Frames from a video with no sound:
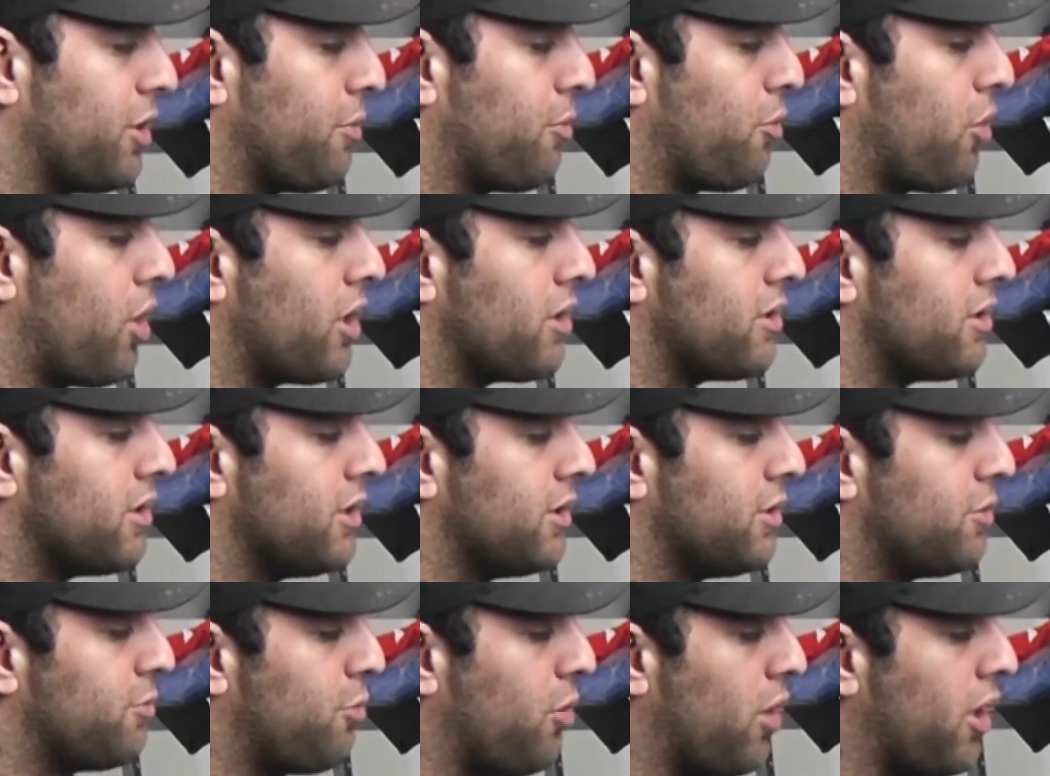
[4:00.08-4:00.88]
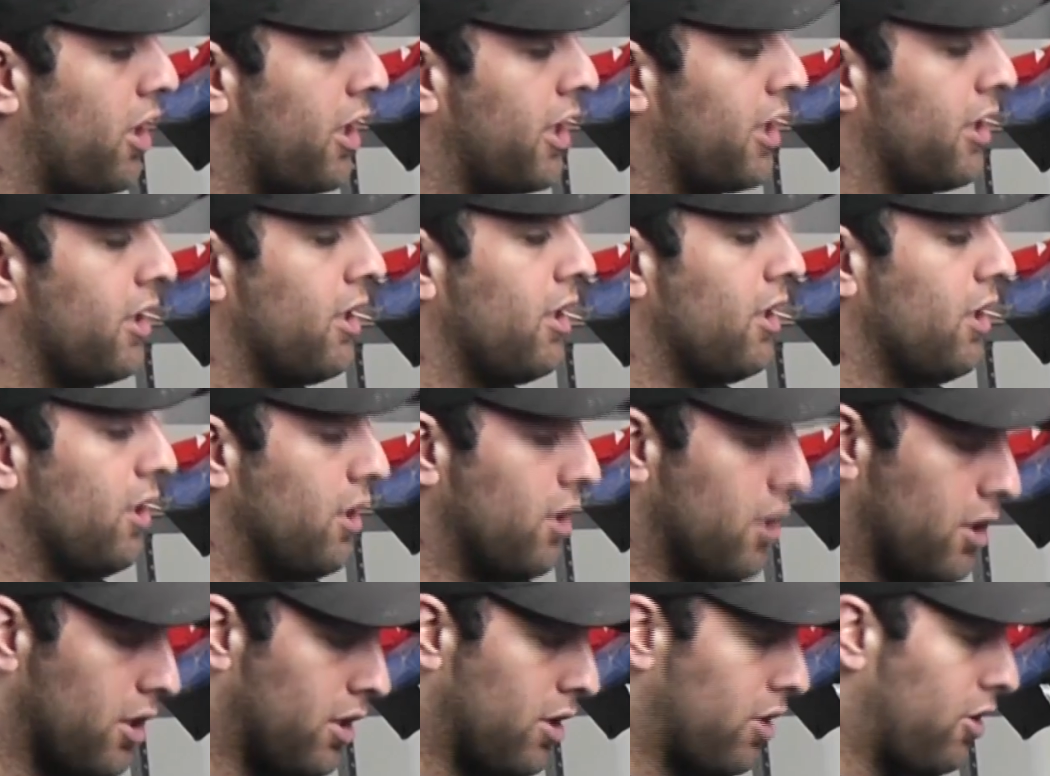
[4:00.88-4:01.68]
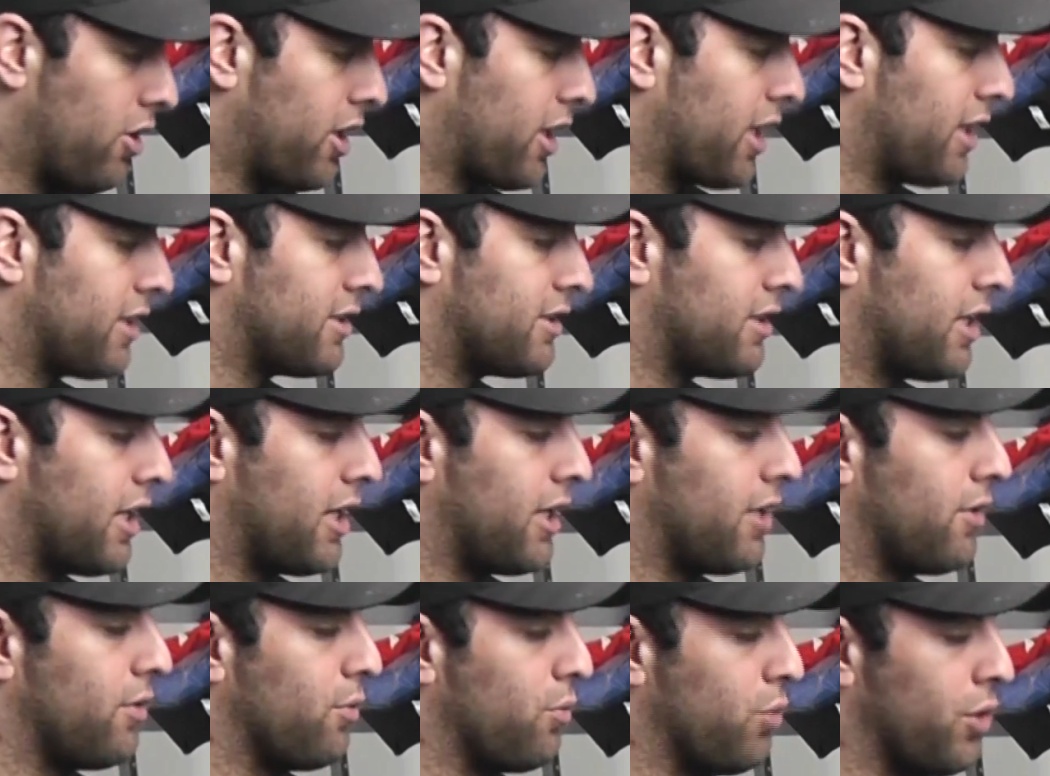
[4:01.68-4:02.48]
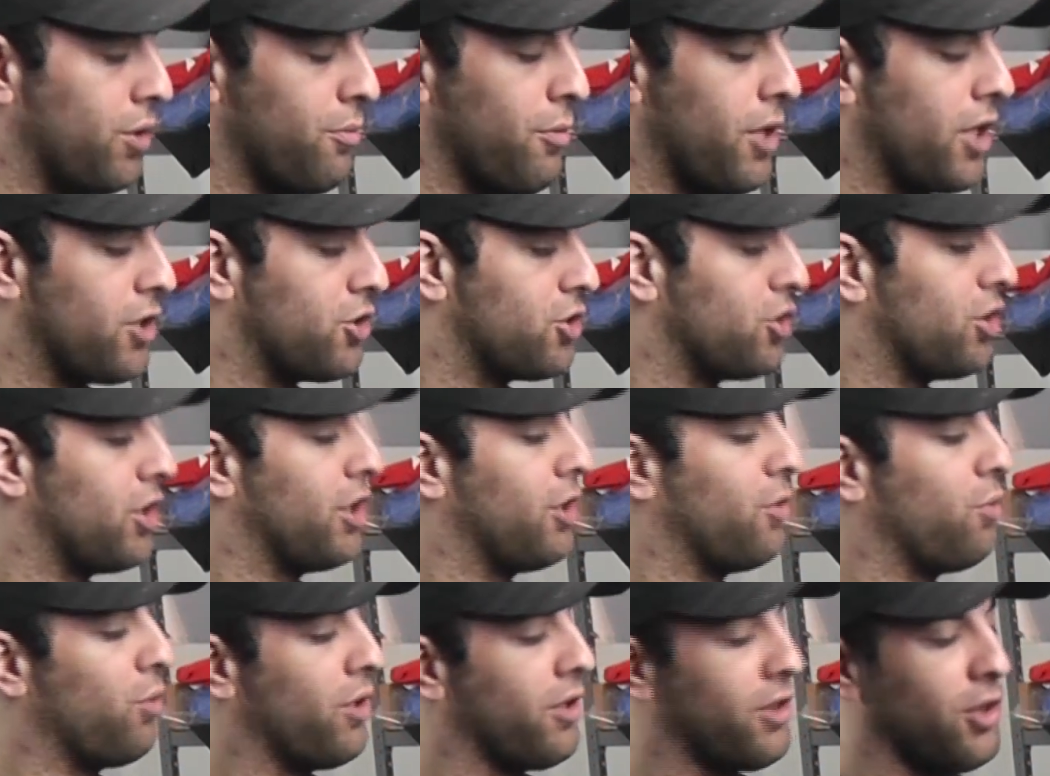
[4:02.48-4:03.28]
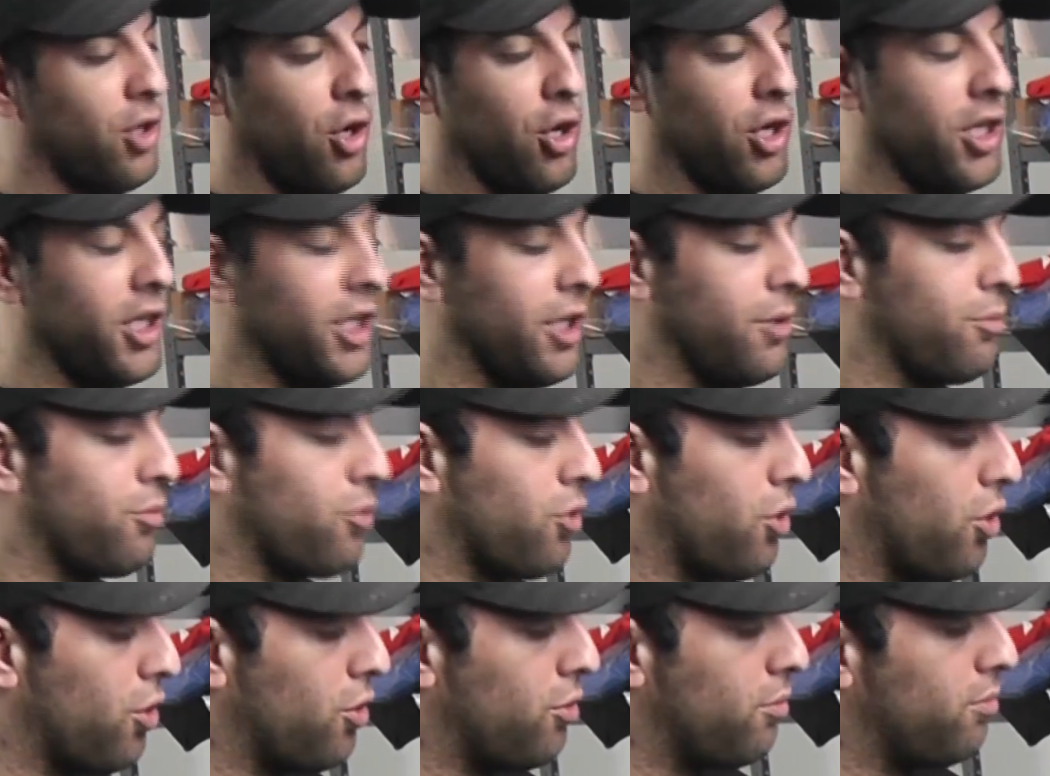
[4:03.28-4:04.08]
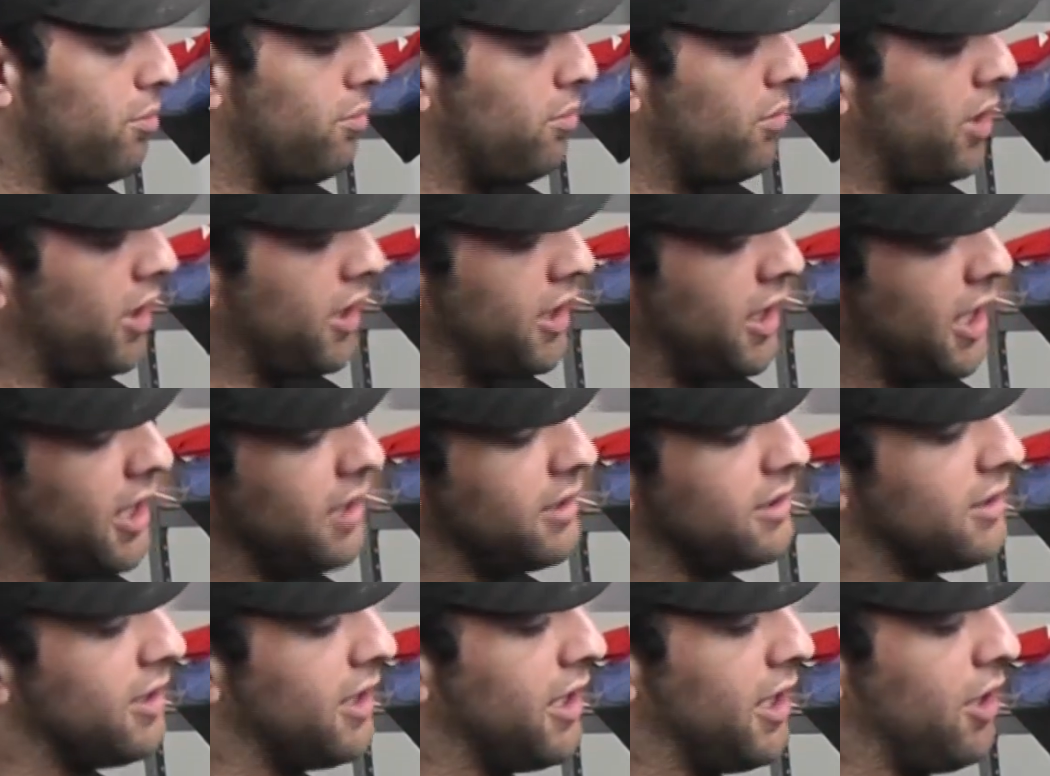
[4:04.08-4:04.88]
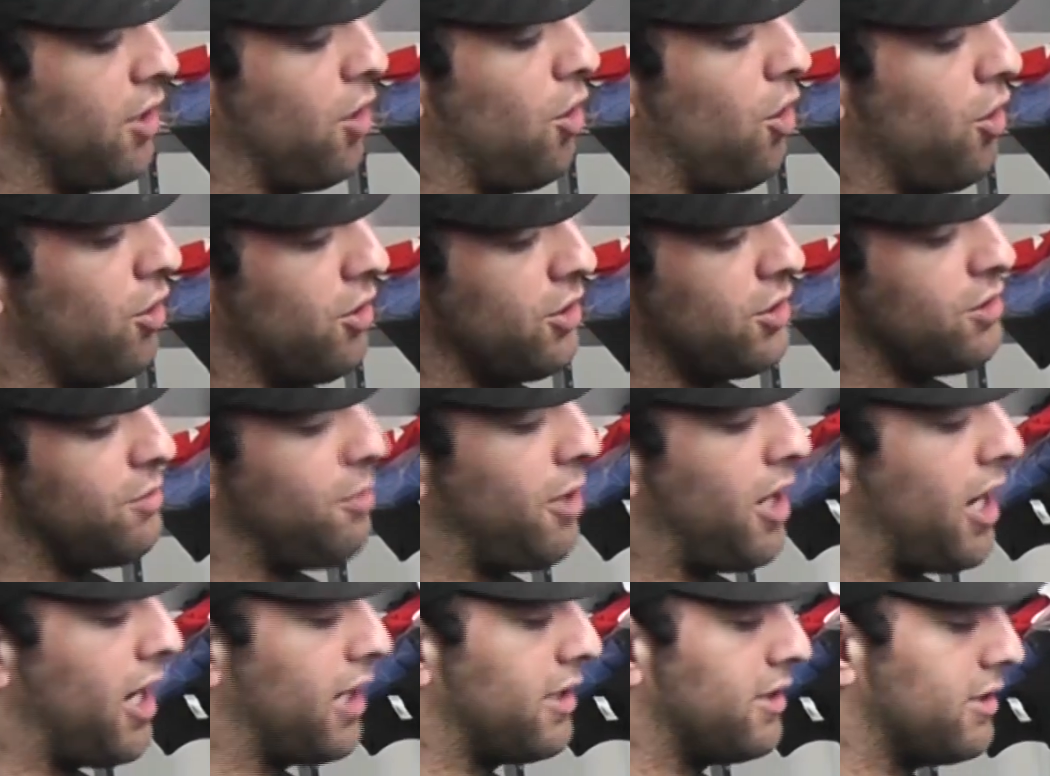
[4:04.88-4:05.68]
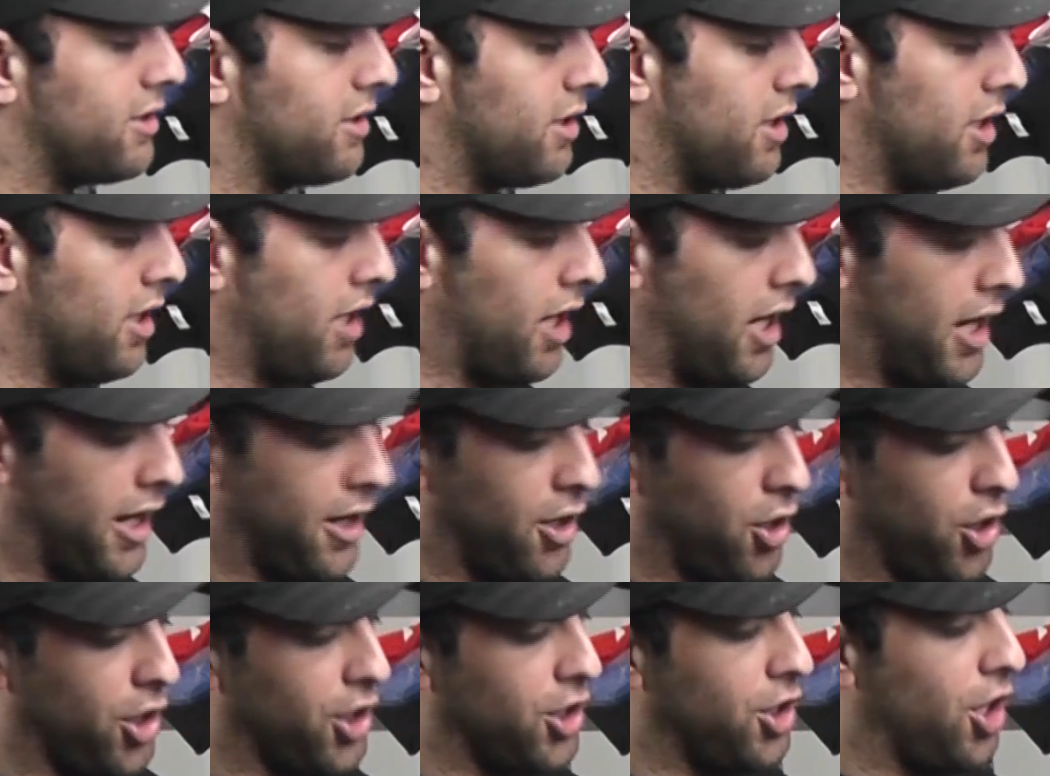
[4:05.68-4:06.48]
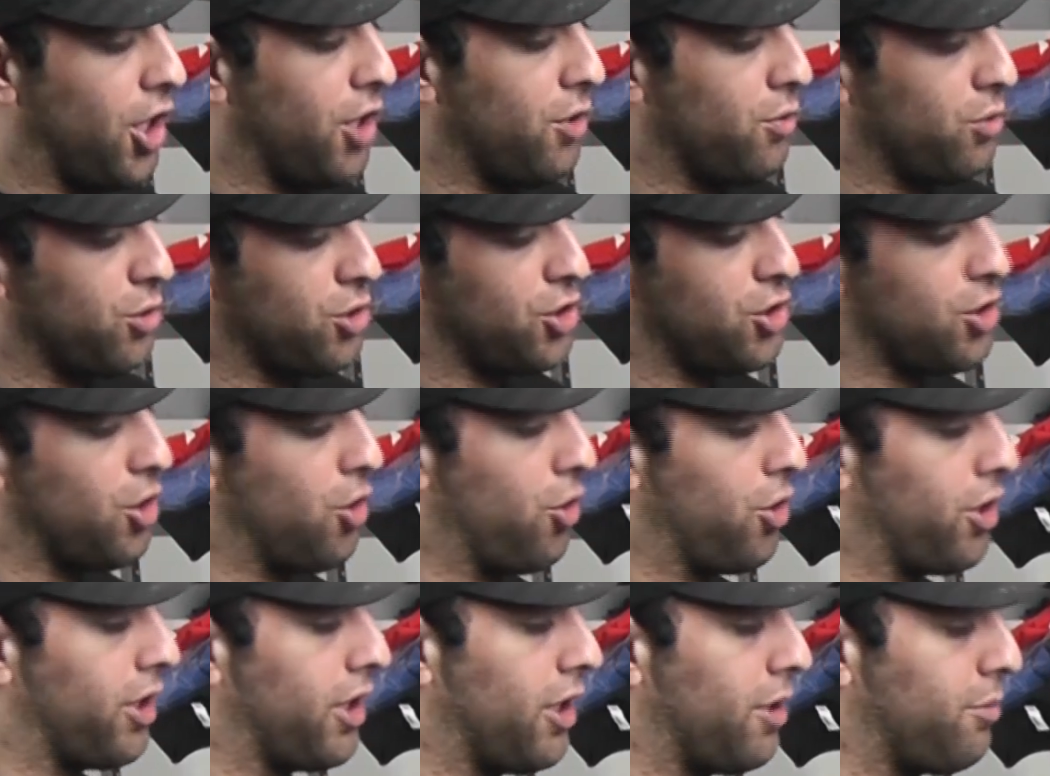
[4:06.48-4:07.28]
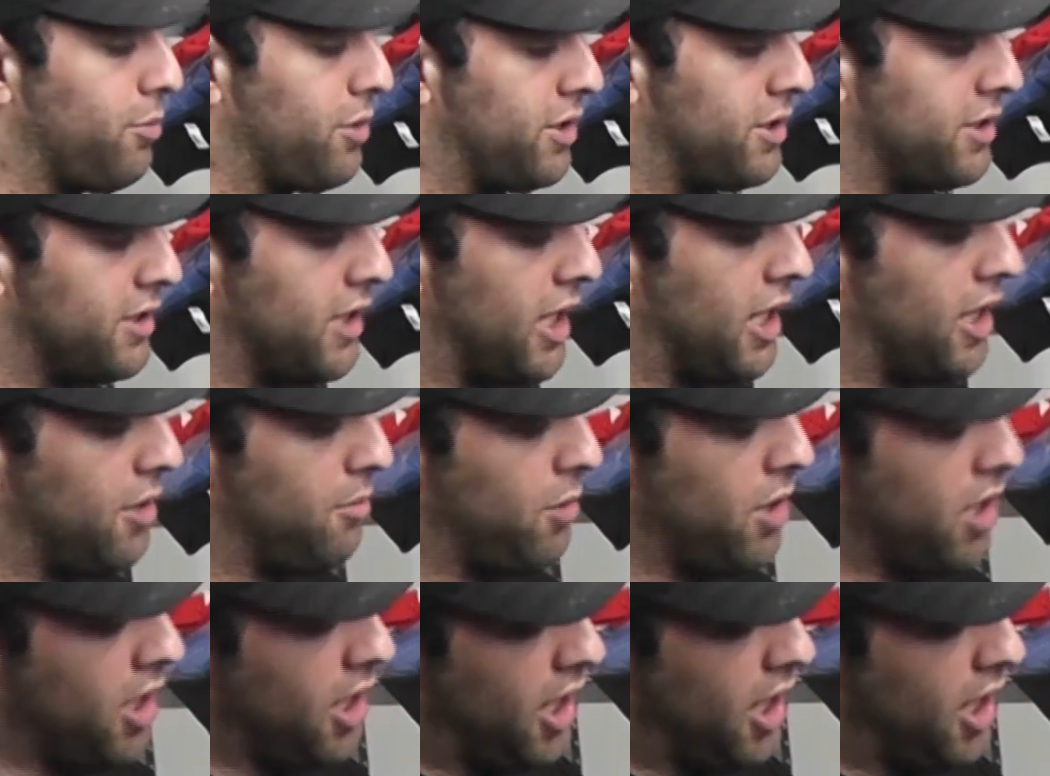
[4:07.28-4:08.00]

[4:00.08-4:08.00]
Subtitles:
the presses, but like I said, we measured it with our heat probe against it in all the spots, and our gun was showing up the same.